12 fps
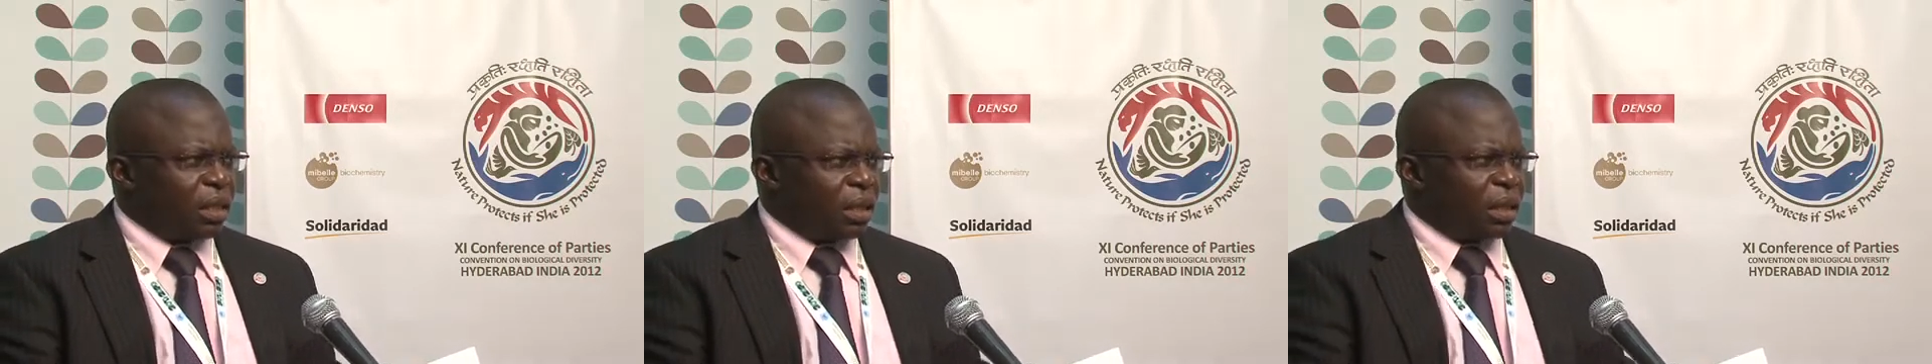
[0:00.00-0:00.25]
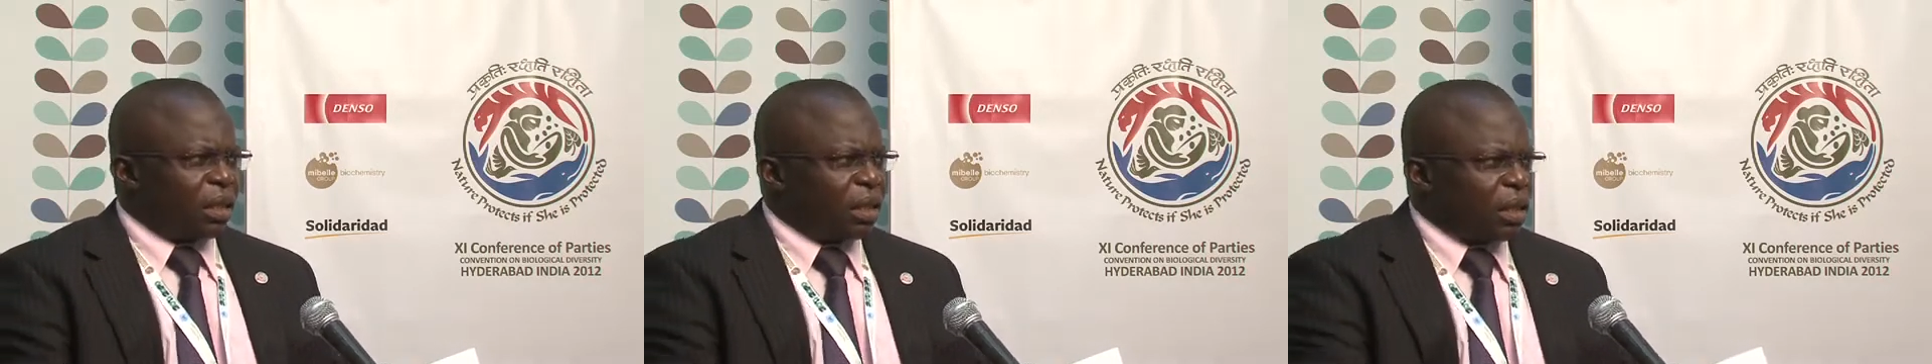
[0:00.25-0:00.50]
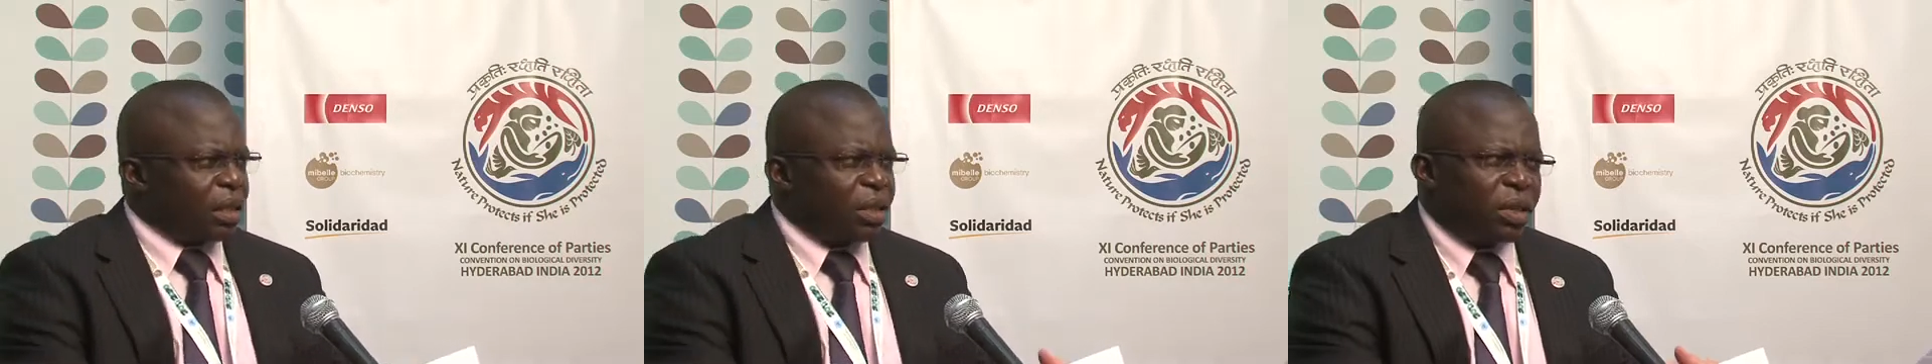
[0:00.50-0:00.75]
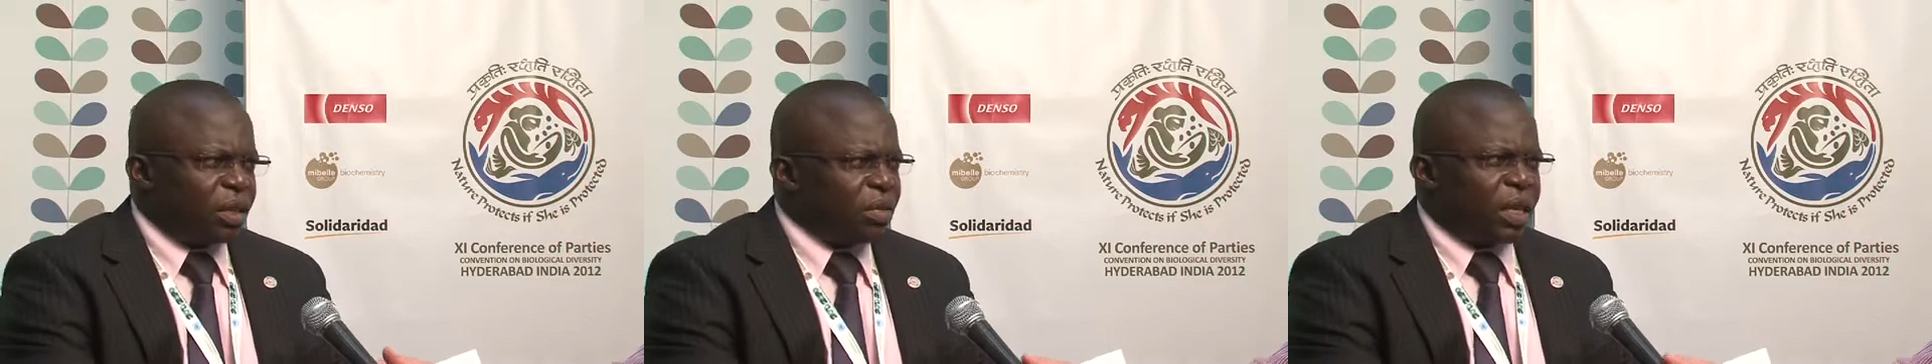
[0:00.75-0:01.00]
it's
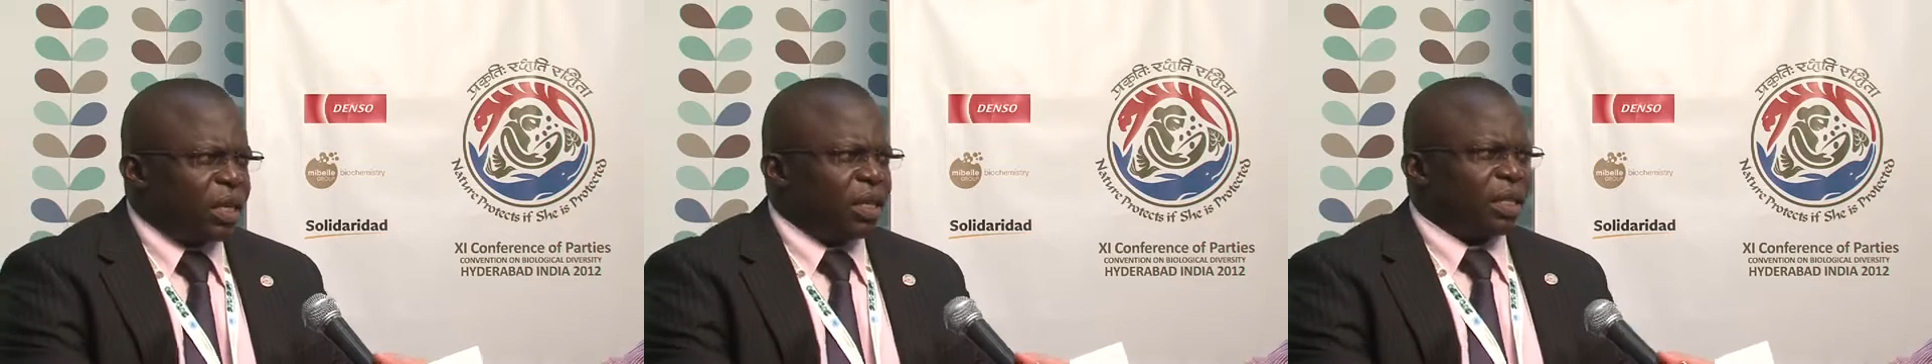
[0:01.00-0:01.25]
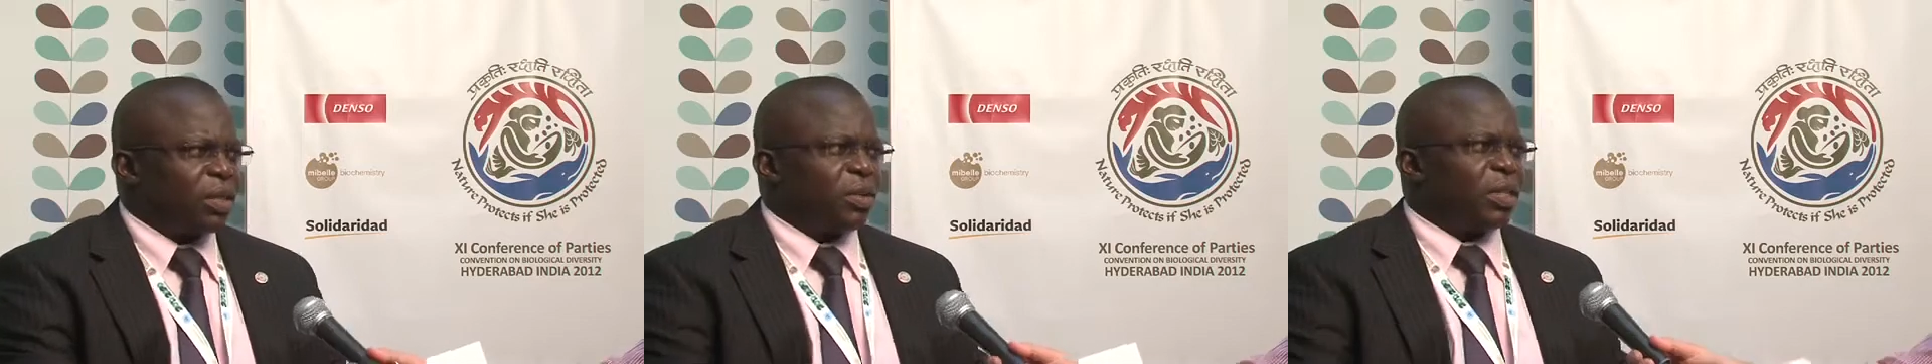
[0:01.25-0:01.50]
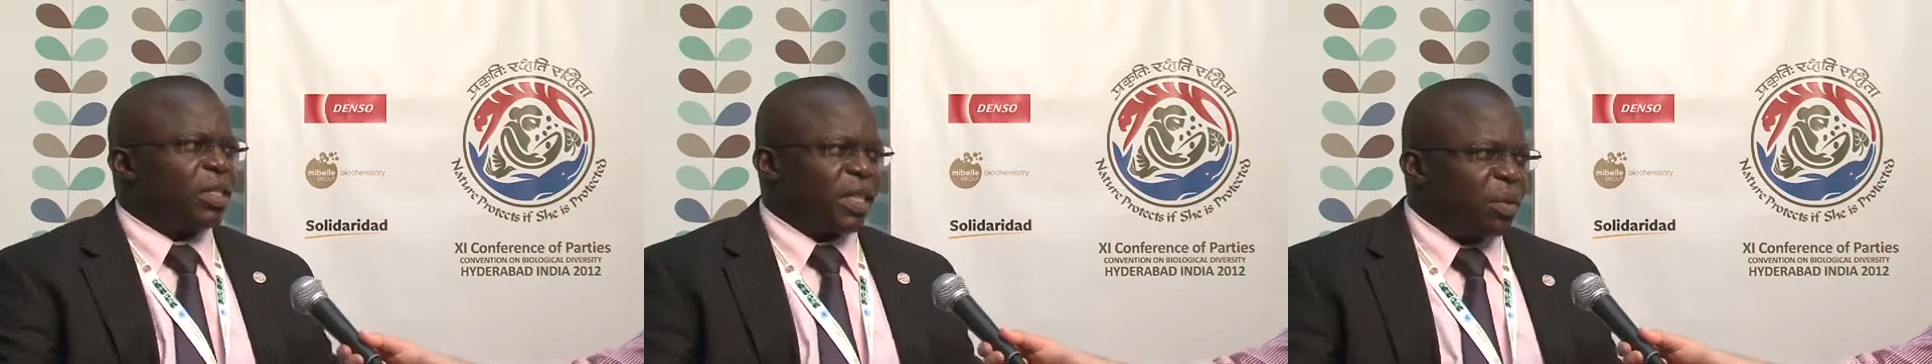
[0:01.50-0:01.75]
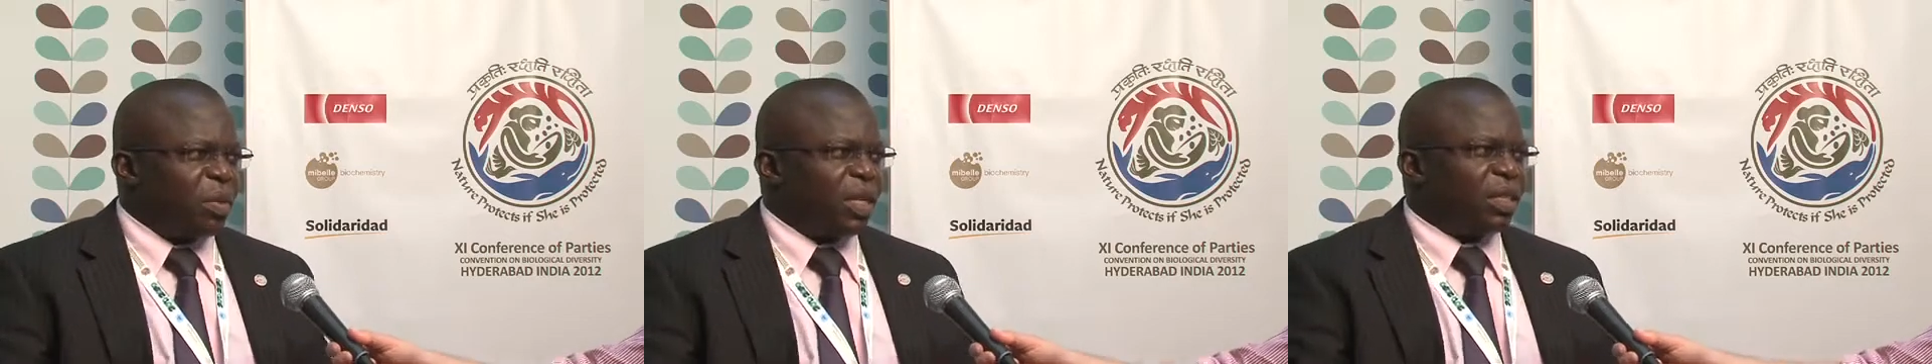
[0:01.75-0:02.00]
not very easy to
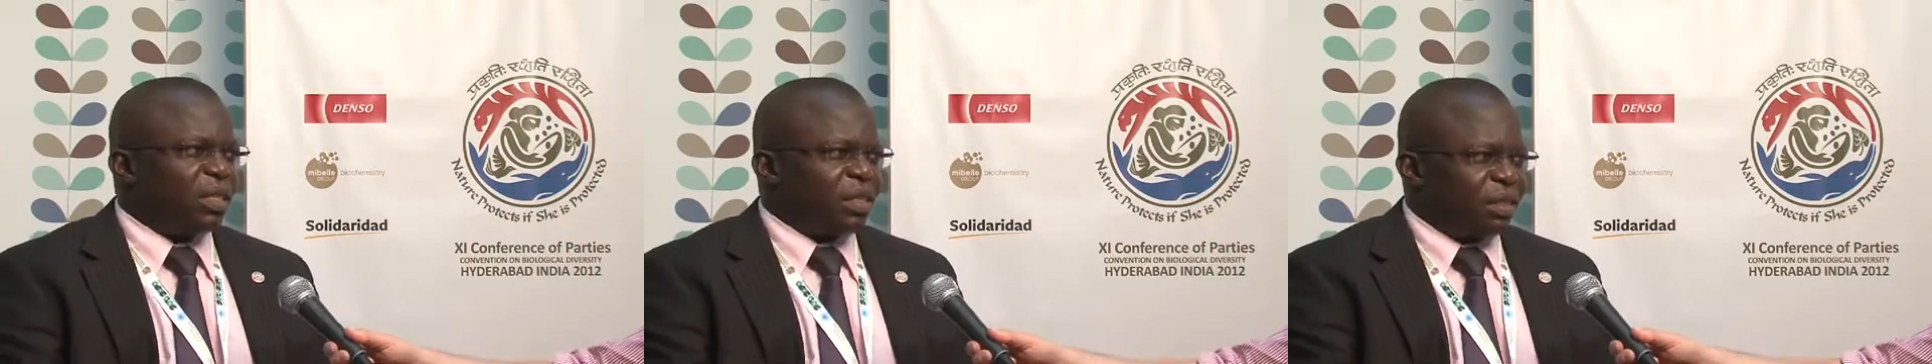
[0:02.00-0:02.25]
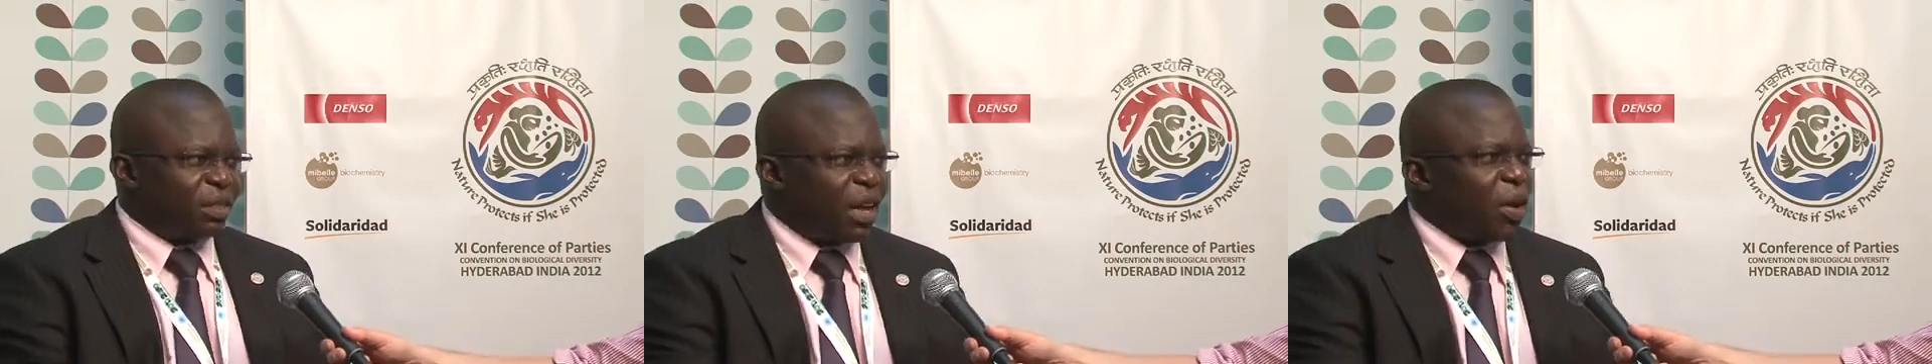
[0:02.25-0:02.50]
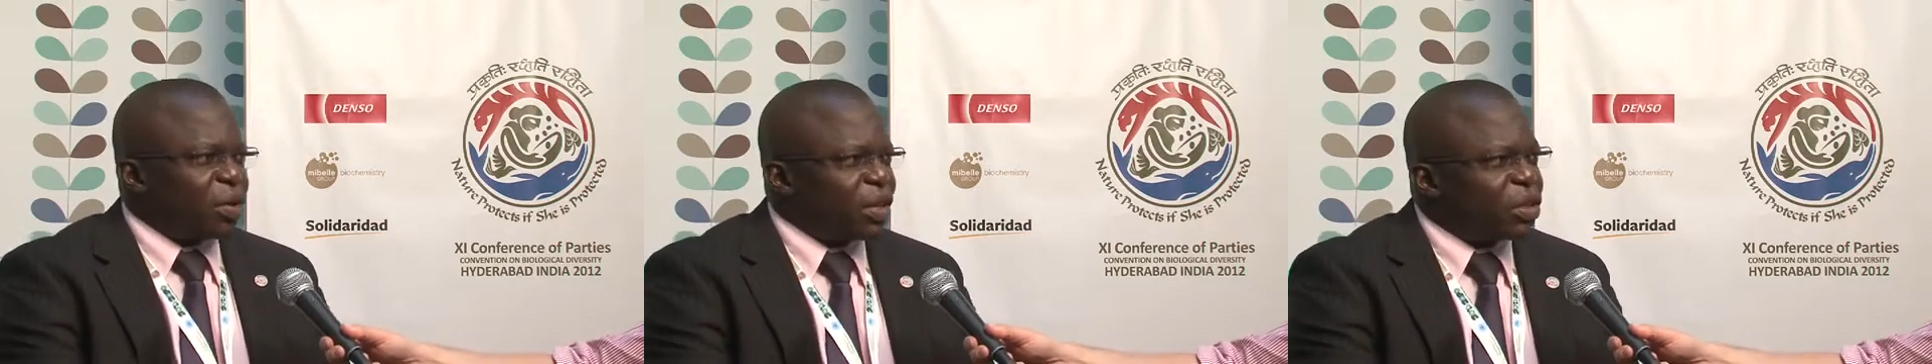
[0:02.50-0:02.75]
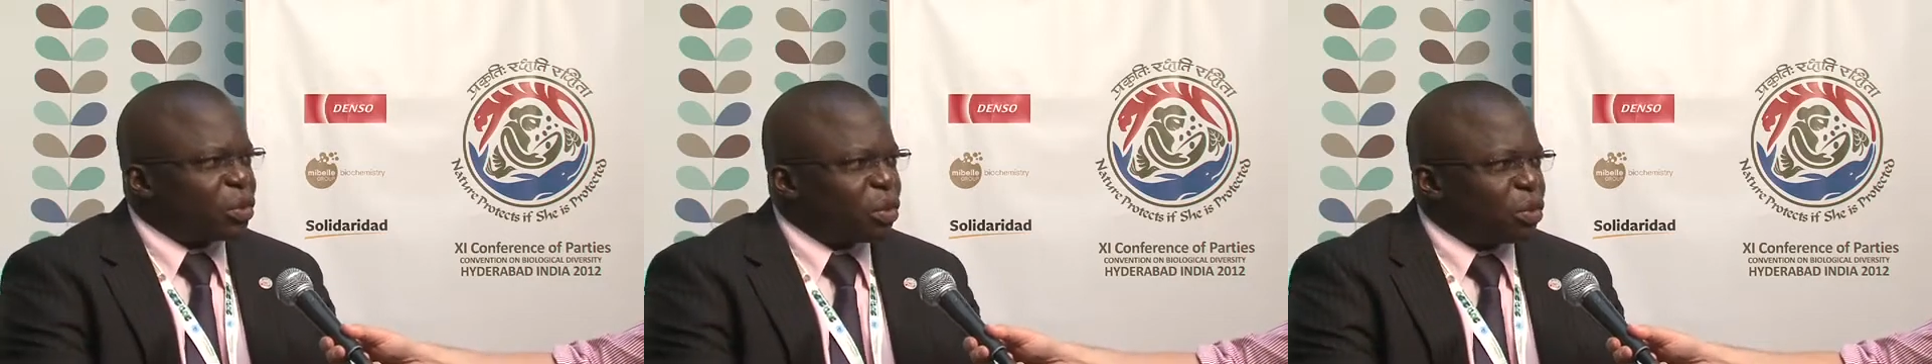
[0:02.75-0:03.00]
determine how
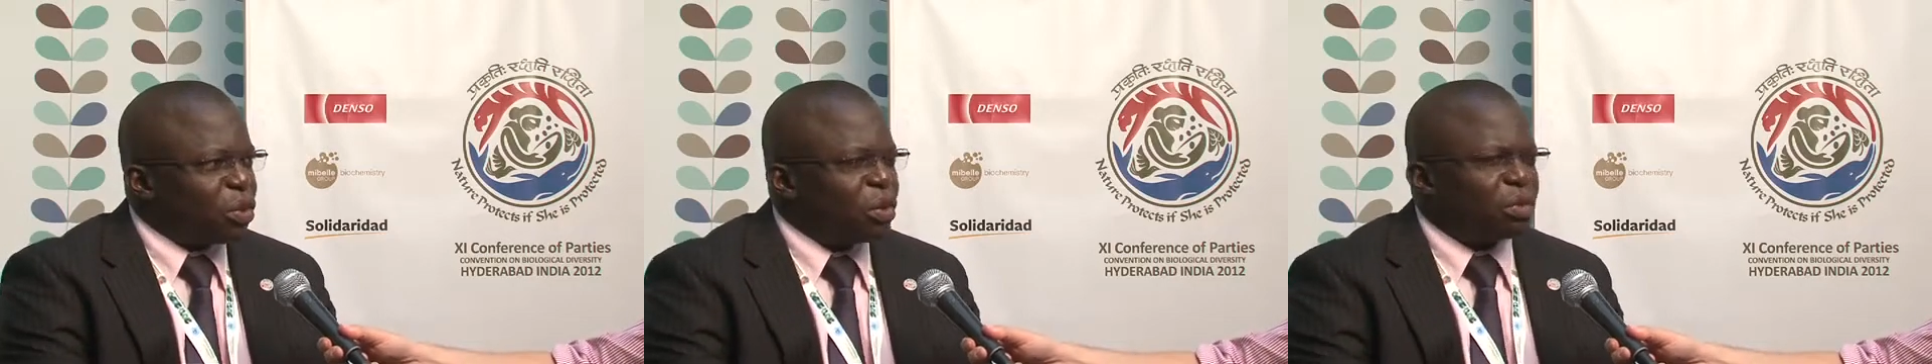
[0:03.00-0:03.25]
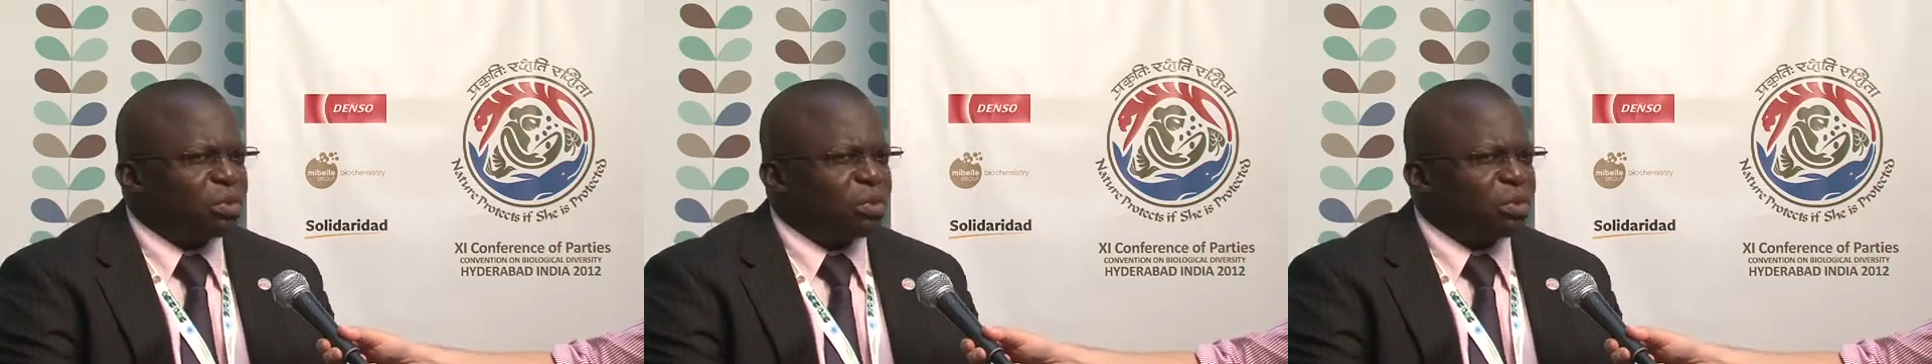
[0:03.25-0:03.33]
things will go.